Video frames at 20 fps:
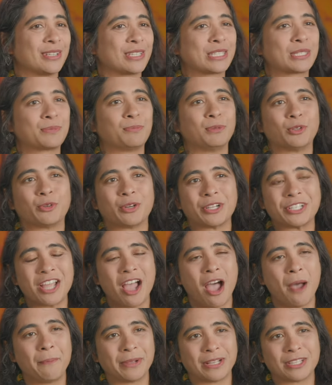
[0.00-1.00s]
explore
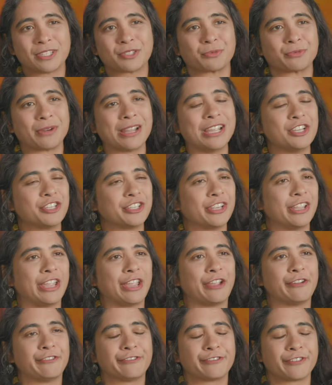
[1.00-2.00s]
topics
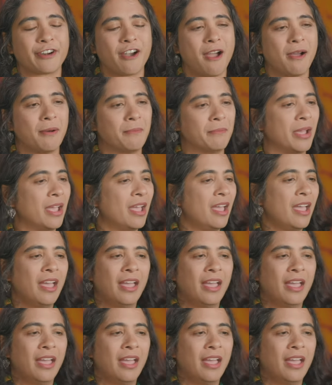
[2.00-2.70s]
ranging from,